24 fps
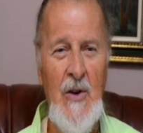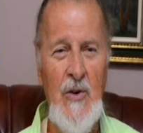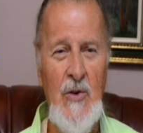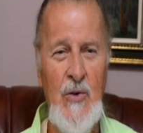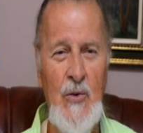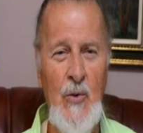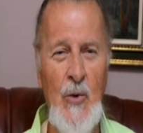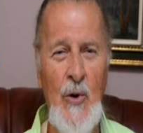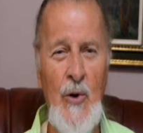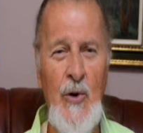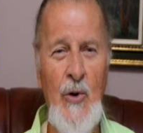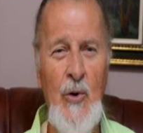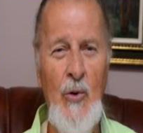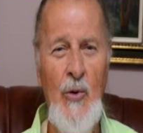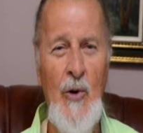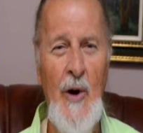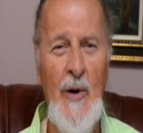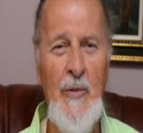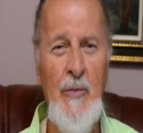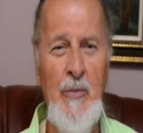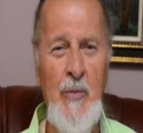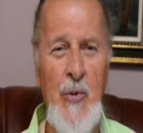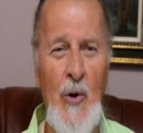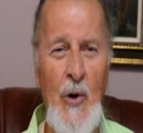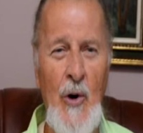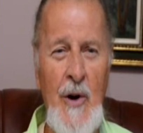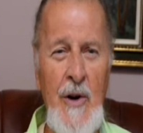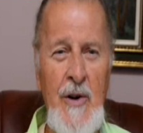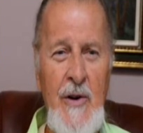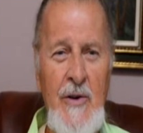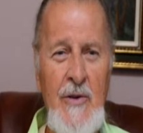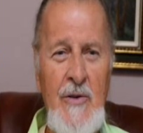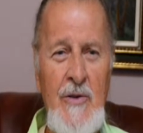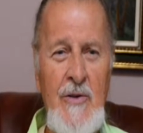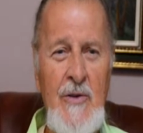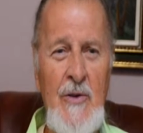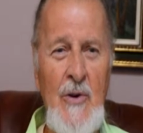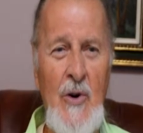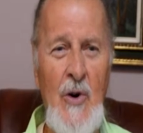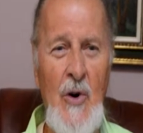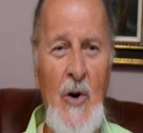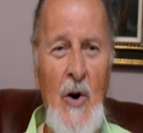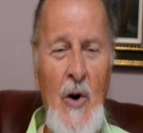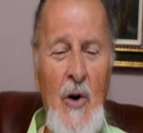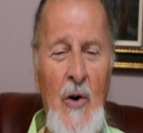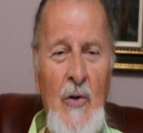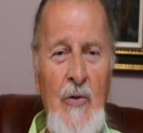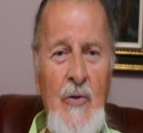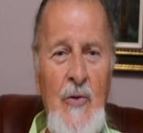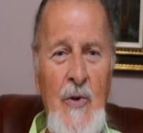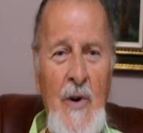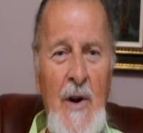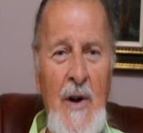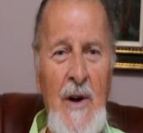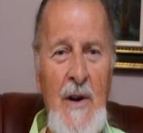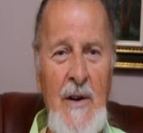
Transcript: 21 points of